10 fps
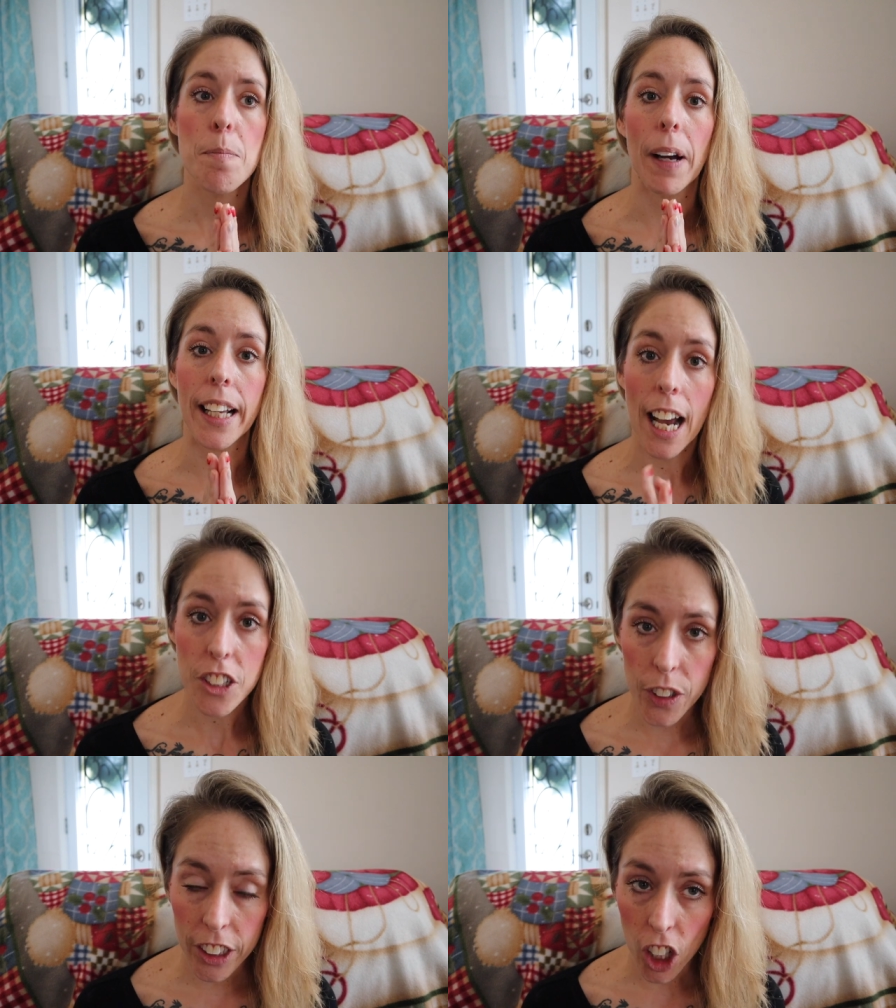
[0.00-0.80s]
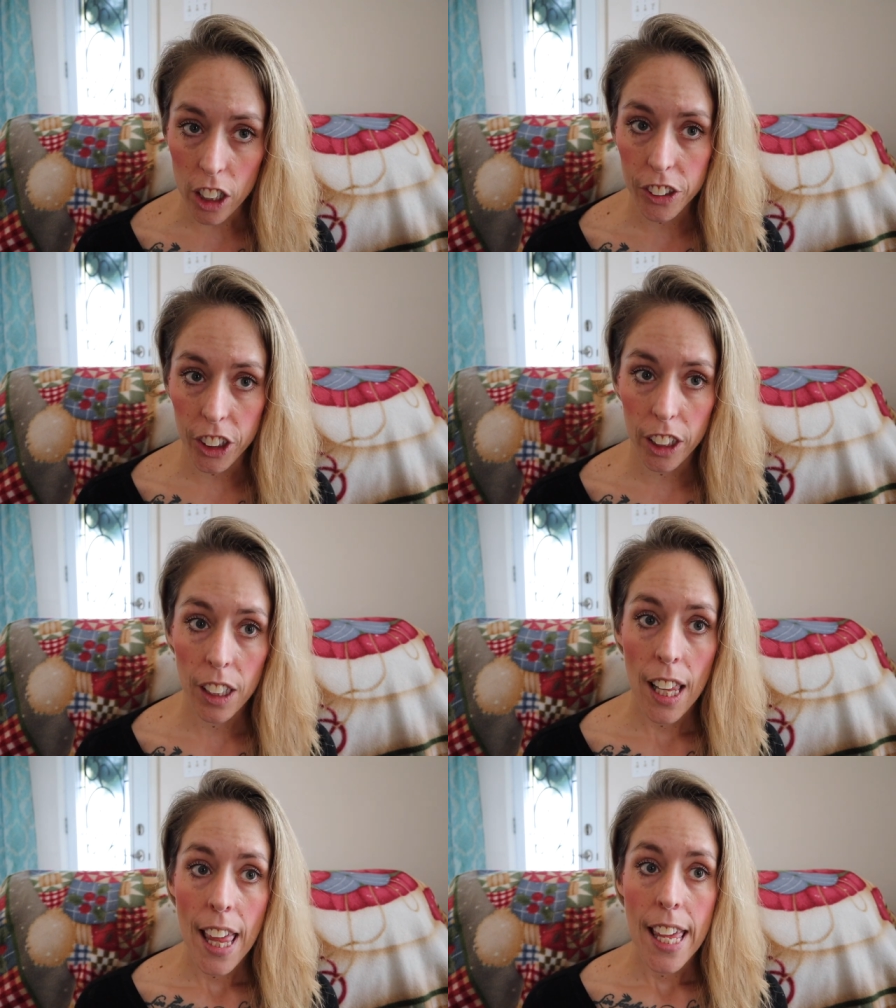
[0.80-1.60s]
my gastric doctor,
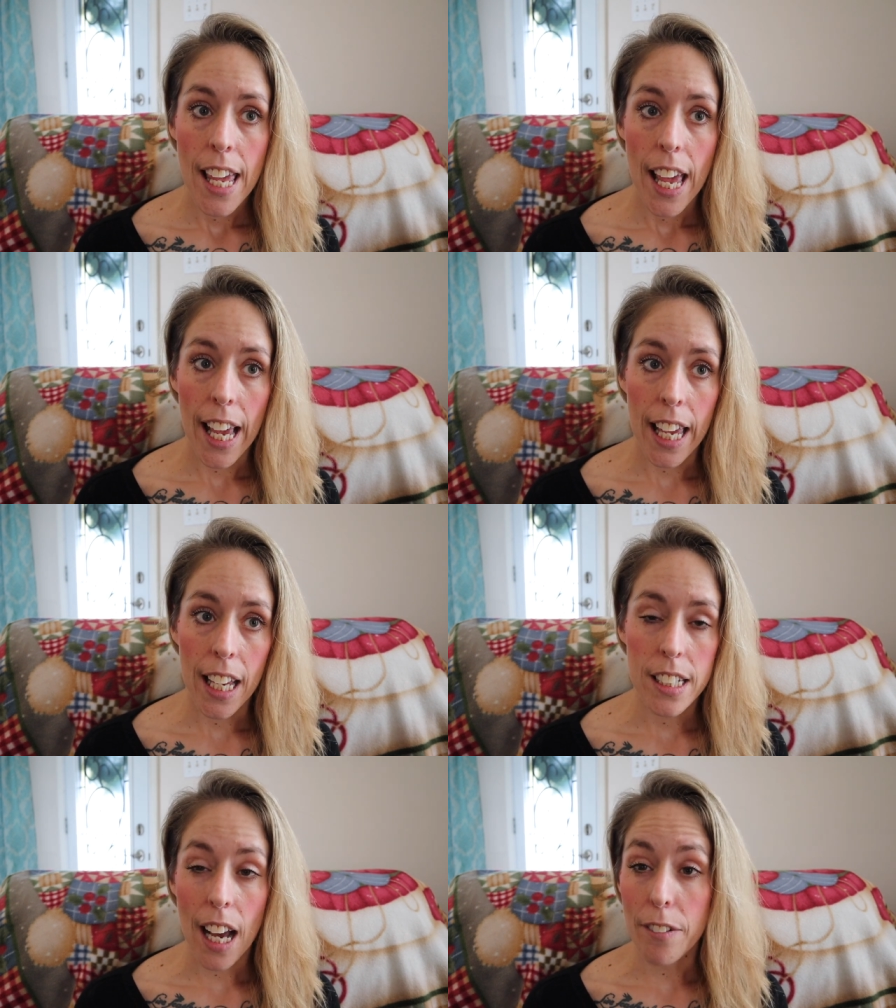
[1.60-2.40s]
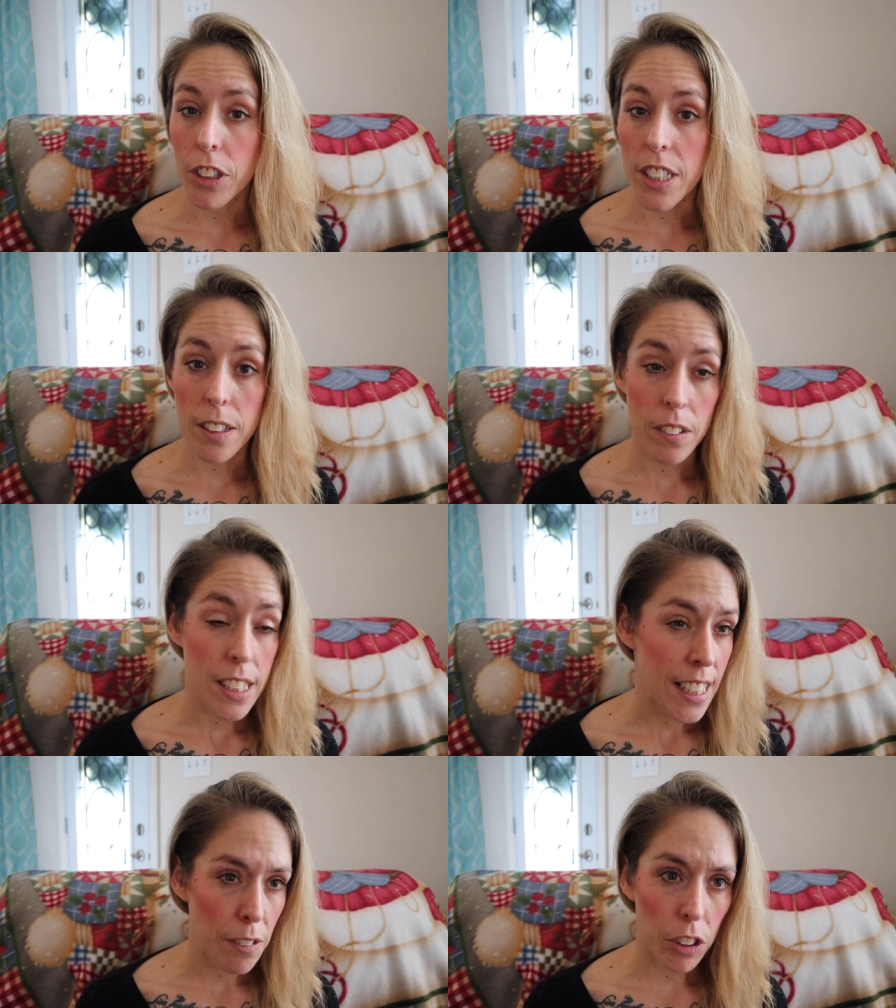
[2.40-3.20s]
and after so
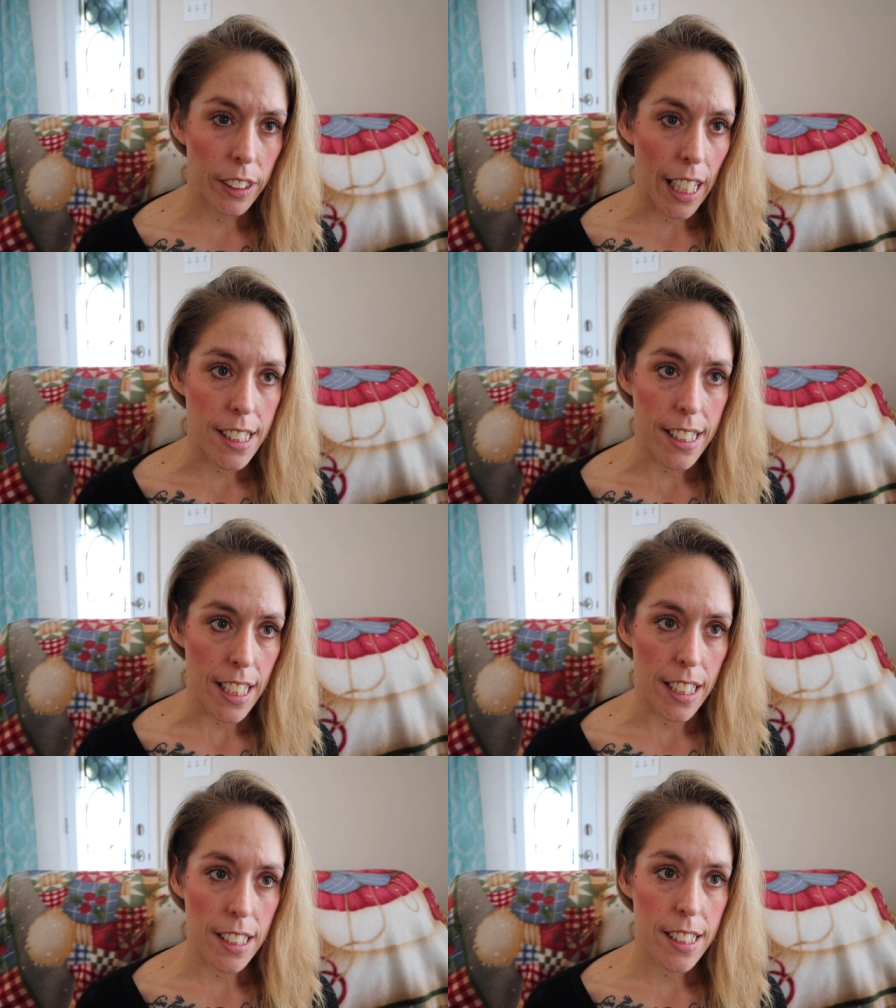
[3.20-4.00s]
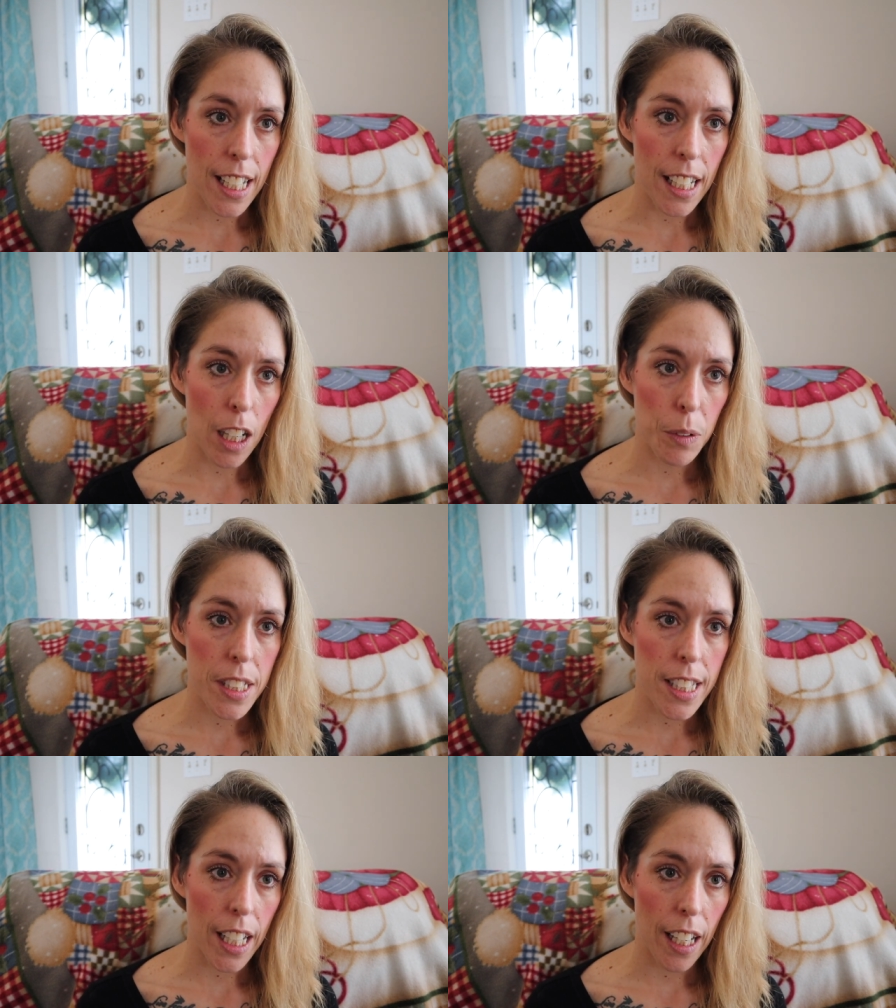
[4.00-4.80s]
several testings, and I would
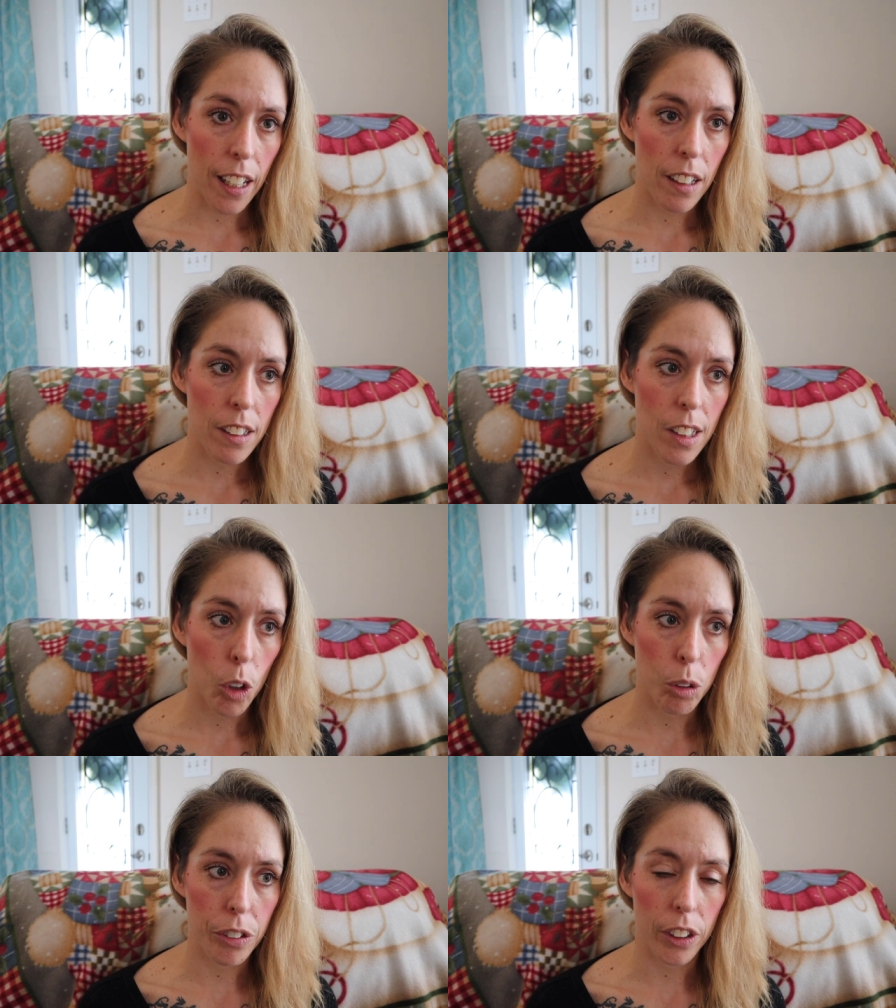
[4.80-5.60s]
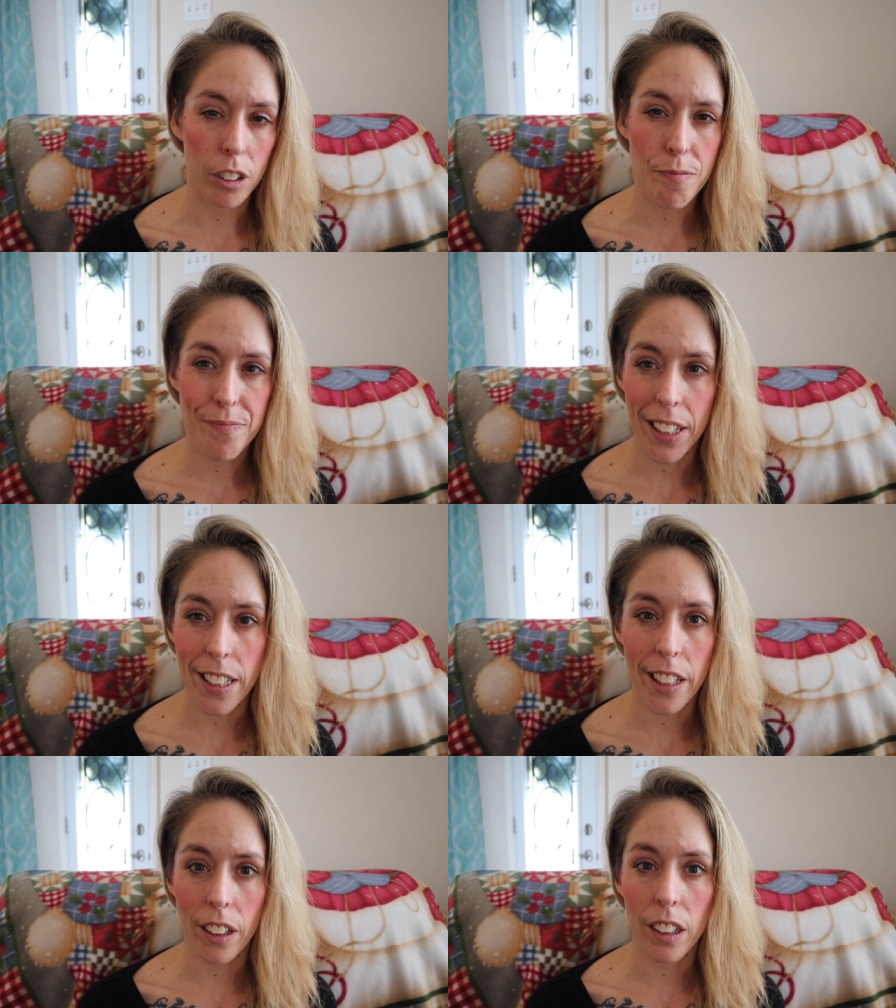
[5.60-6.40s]
say over a
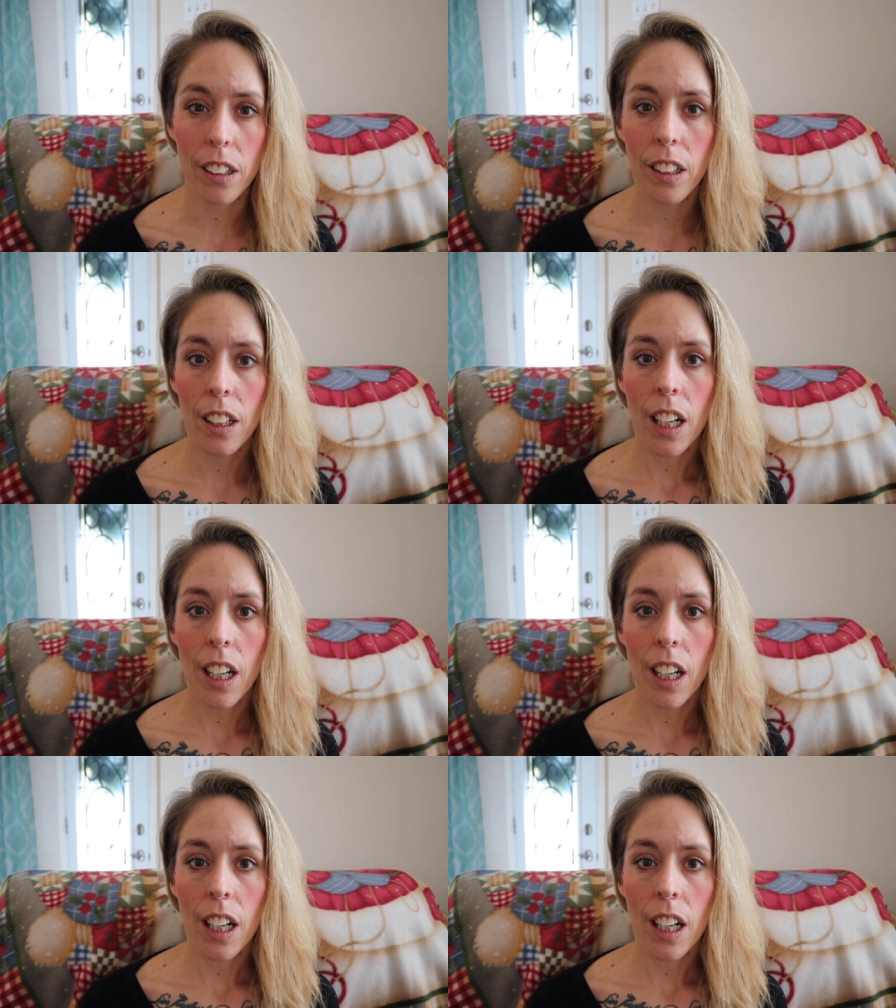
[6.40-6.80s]
year,